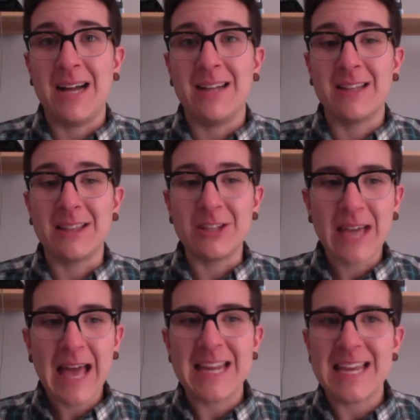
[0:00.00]
look
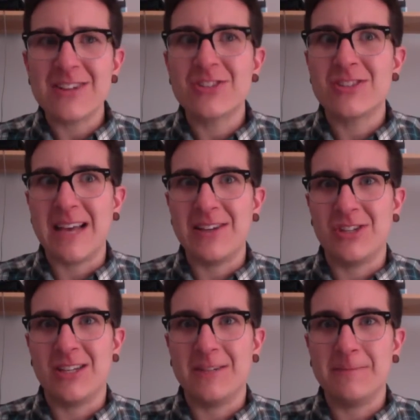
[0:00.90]
at each
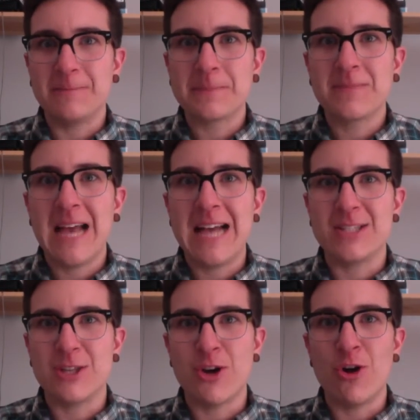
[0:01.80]
session
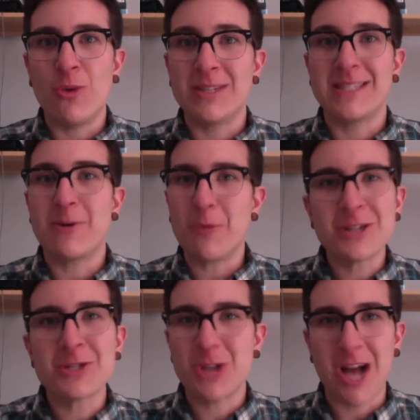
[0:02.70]
as though it was their
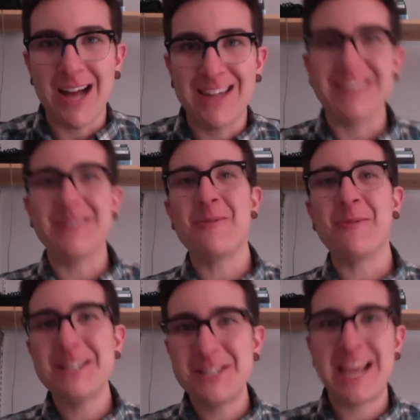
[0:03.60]
one shot.
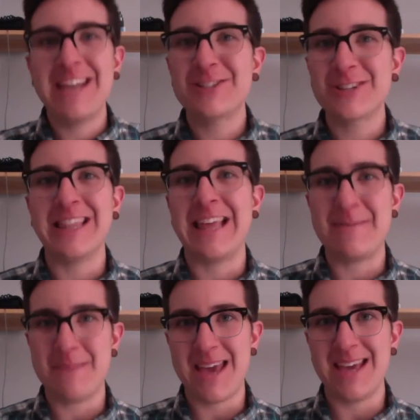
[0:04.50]
What change could they
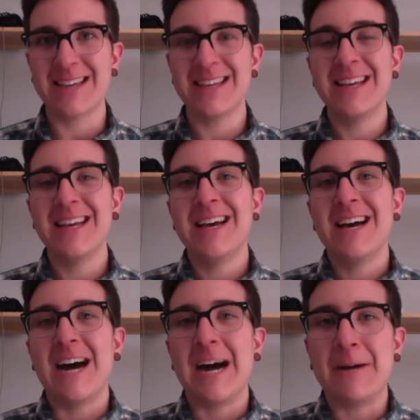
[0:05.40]
make?
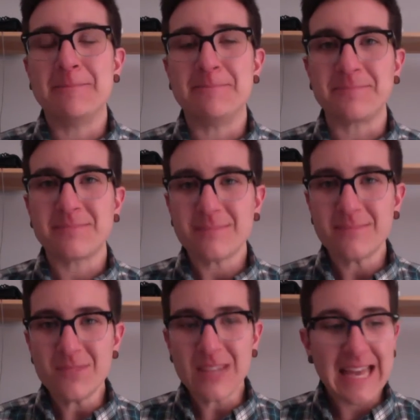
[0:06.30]
And
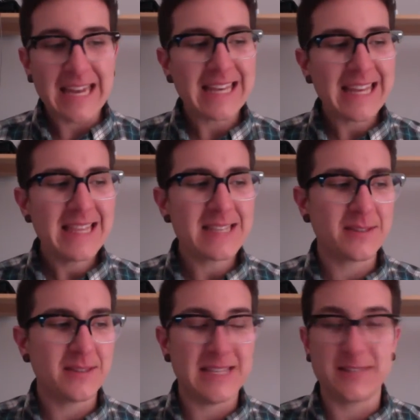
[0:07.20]
again,
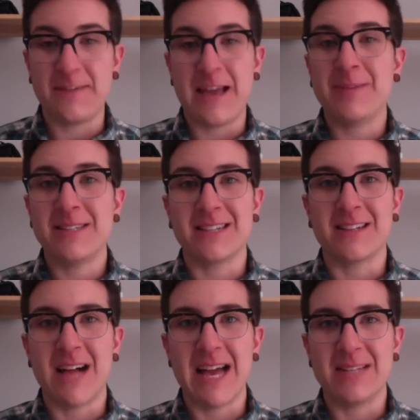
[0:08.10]
these families and
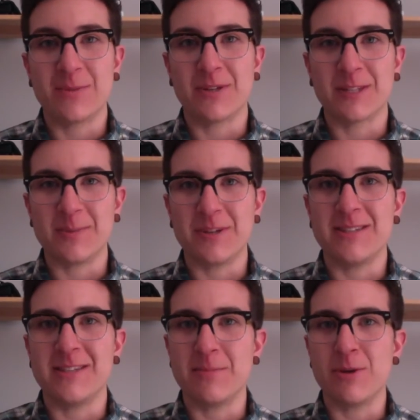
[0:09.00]
clients were
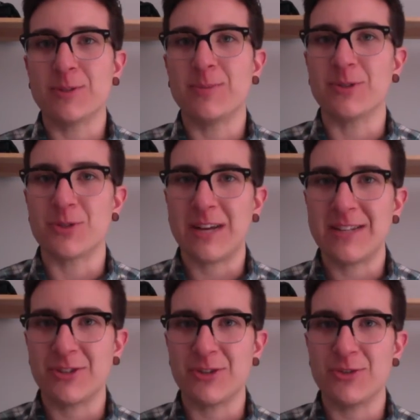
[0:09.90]
experiencing multiple
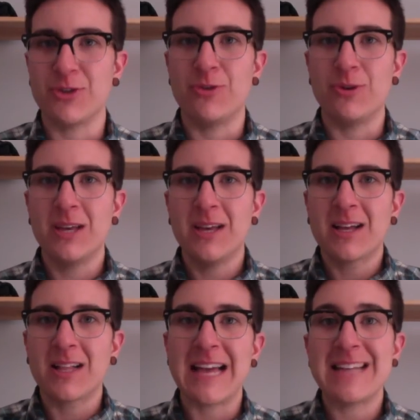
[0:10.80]
stressors, so
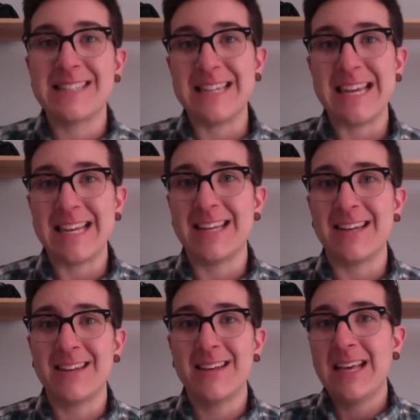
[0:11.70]
clients
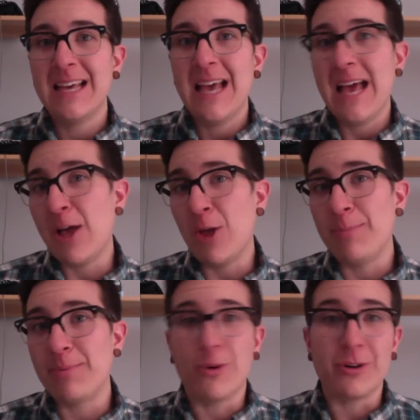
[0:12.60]
needed
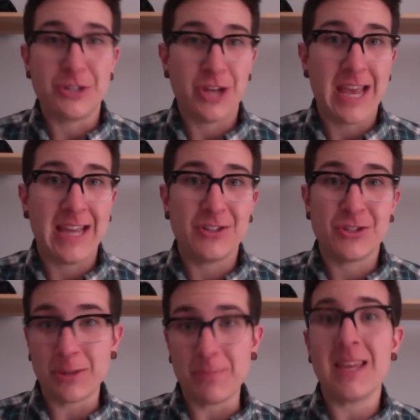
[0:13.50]
help or
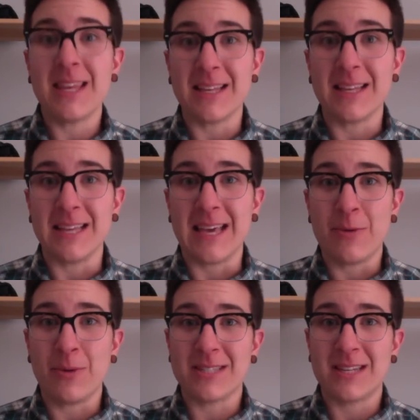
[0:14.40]
change immediately. It
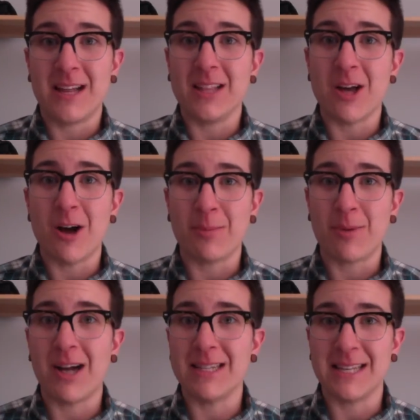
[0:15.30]
wasn't a long
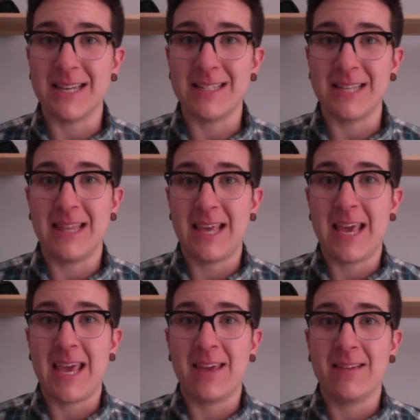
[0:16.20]
process that
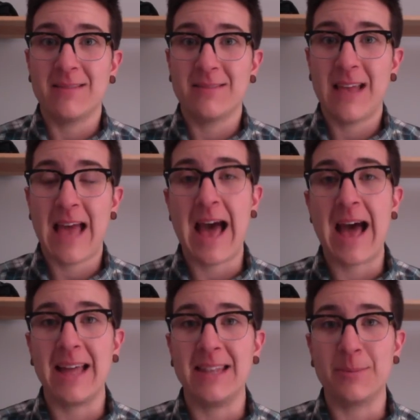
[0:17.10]
they
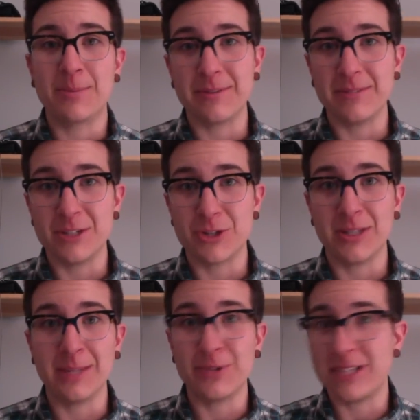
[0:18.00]
had the privilege or
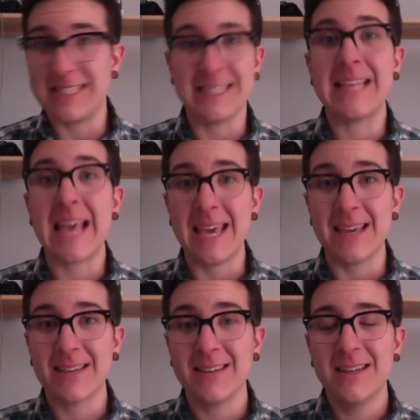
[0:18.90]
liberty to
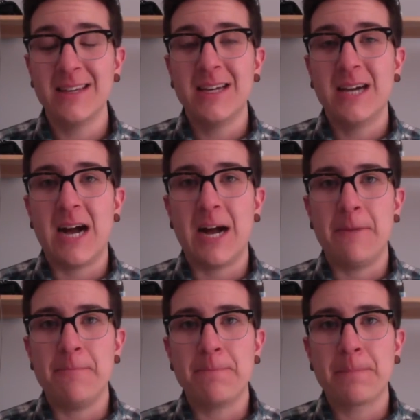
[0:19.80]
take.
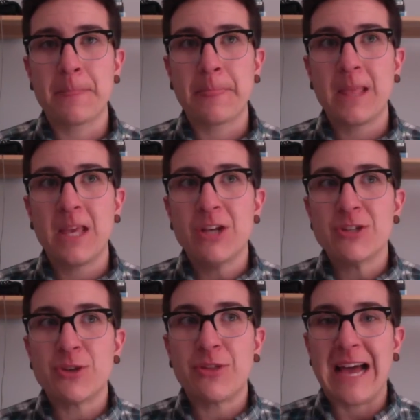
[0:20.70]

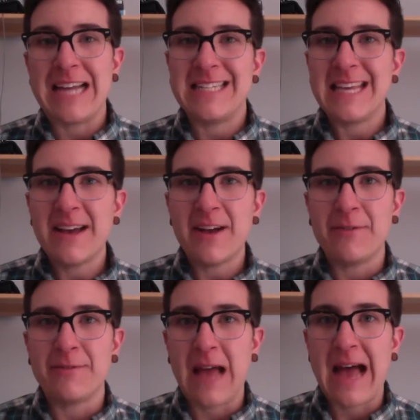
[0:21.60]
So the idea
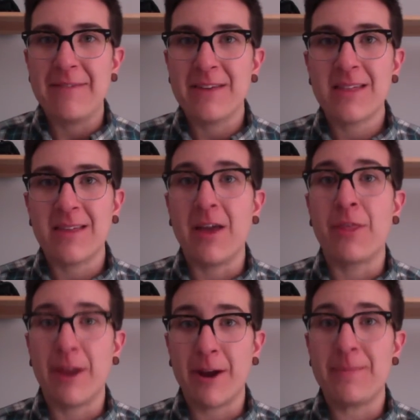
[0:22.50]
of having a
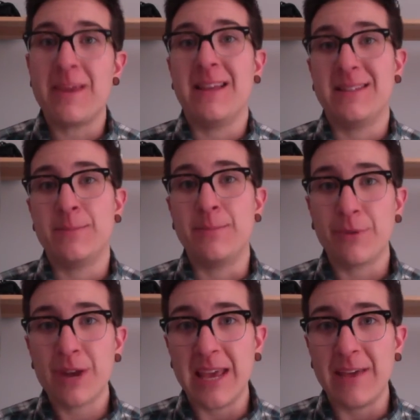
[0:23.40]
therapy that's
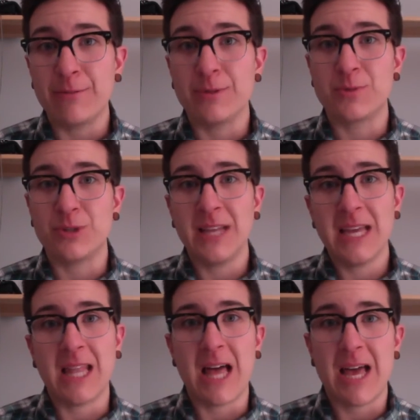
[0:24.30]
brief was really
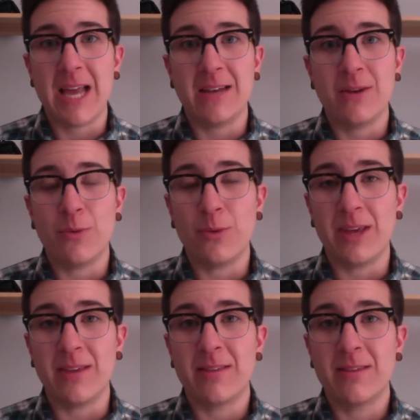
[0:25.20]
in line
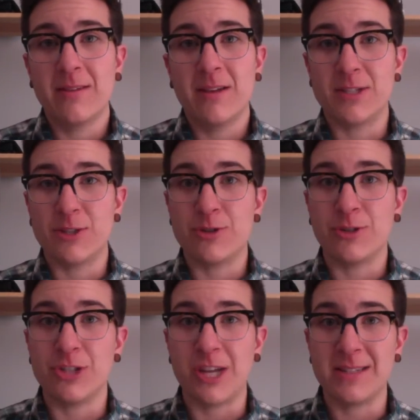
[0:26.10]
with a
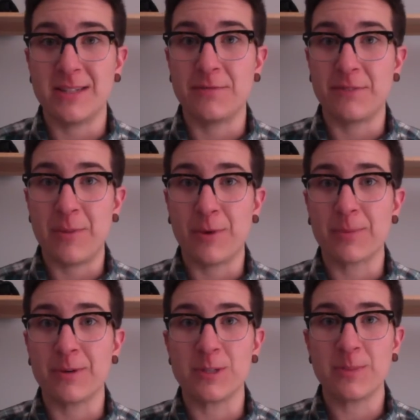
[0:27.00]
social justice
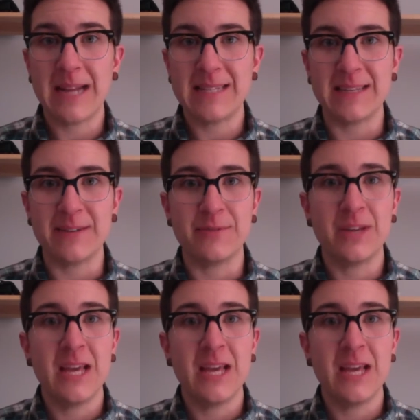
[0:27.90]
framework perspective,